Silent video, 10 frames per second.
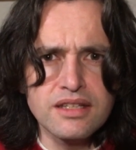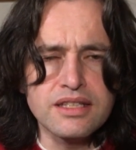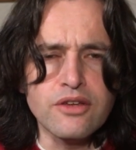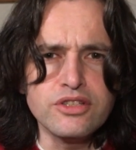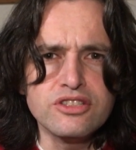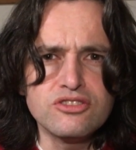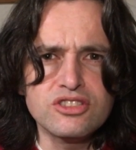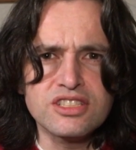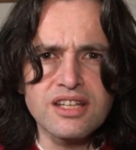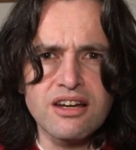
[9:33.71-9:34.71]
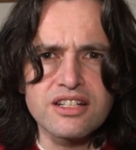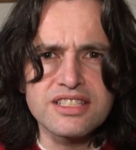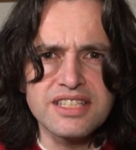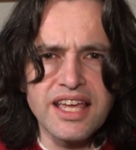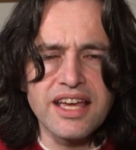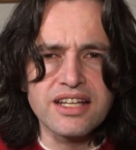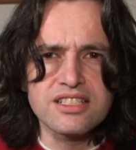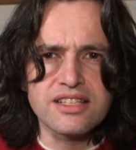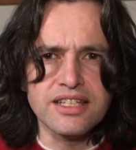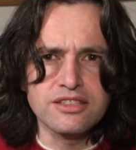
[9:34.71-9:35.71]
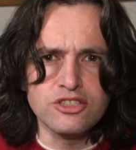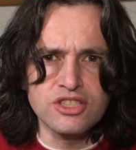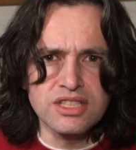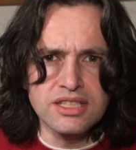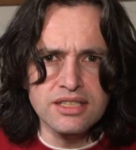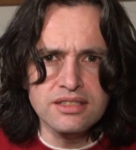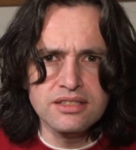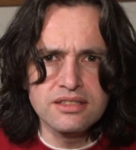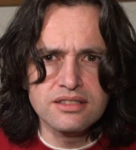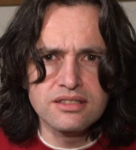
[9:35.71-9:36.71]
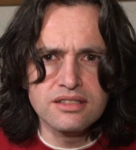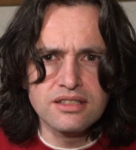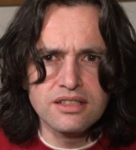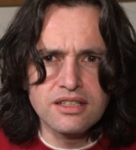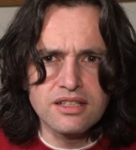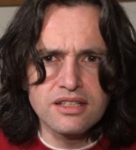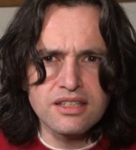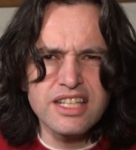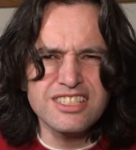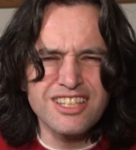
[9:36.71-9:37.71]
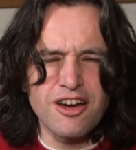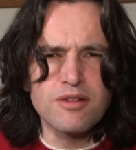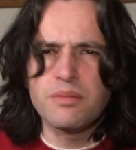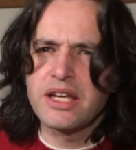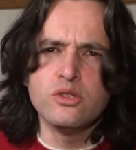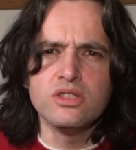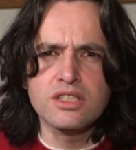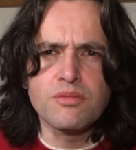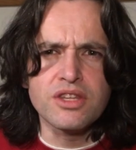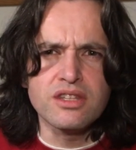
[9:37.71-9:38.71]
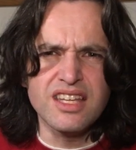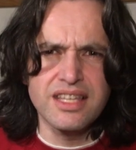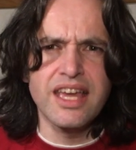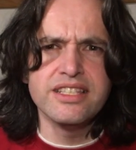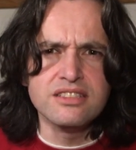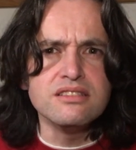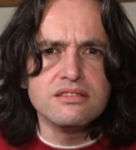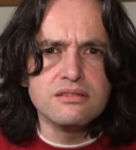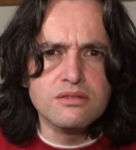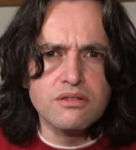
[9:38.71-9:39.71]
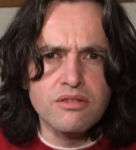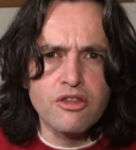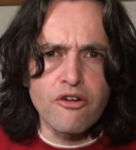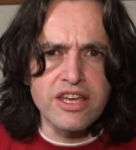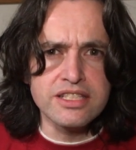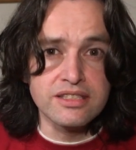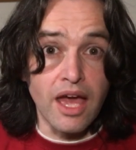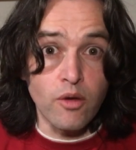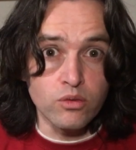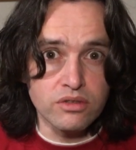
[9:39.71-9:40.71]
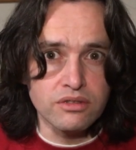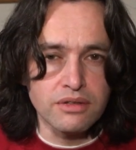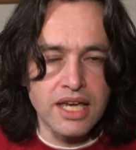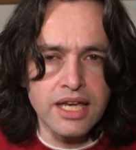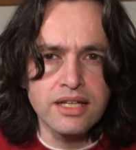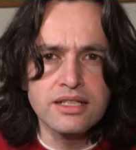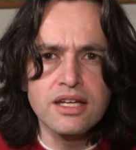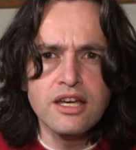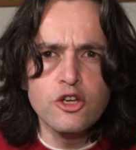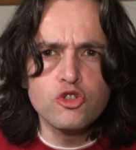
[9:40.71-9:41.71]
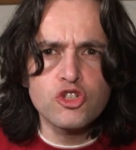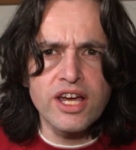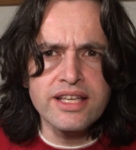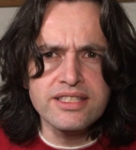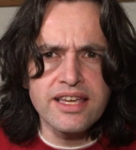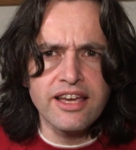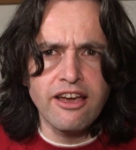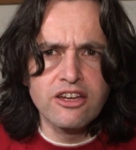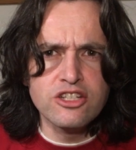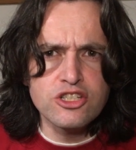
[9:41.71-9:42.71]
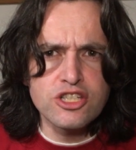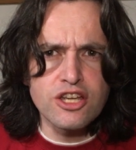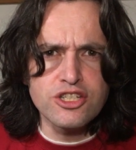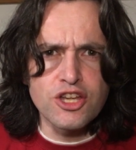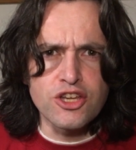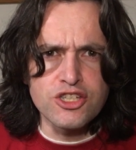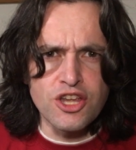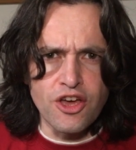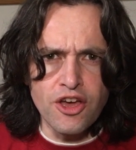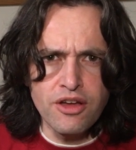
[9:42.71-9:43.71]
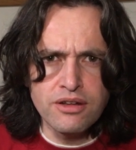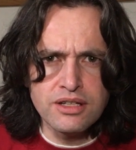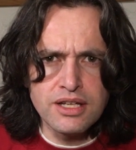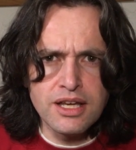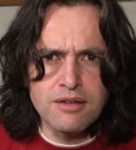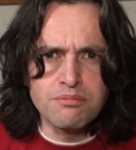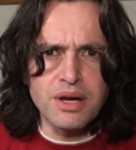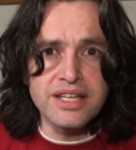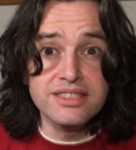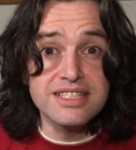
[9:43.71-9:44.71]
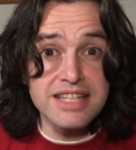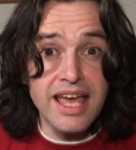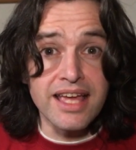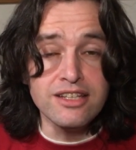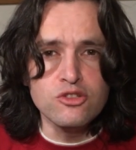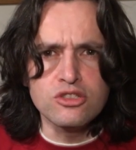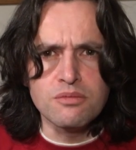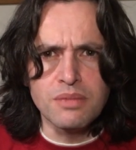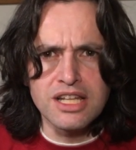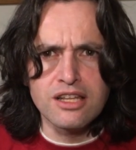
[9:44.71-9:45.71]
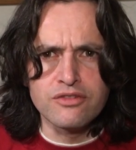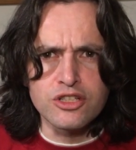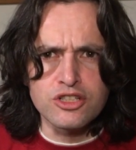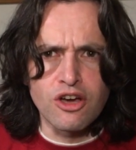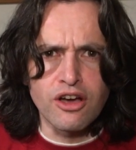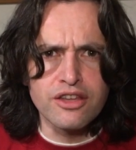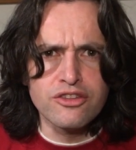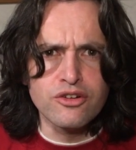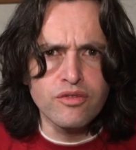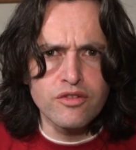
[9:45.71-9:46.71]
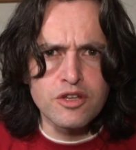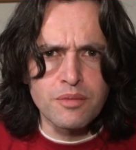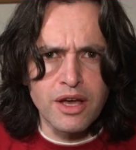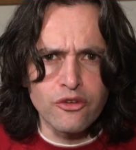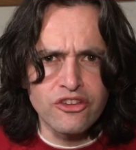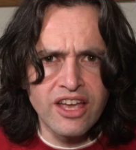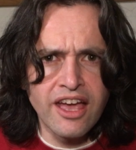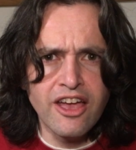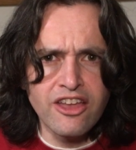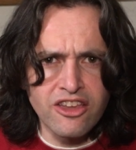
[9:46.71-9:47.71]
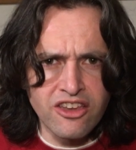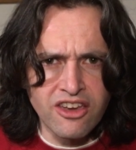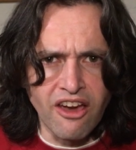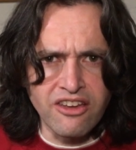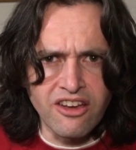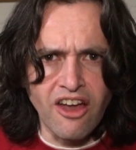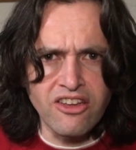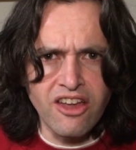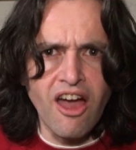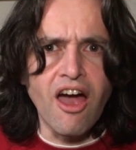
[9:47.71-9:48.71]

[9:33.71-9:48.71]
Now to start saying a slender T, let's start by doing something that isn't the right sound, okay? Try saying t t t, but instead use the middle of your tongue and the roof of your mouth. T t t.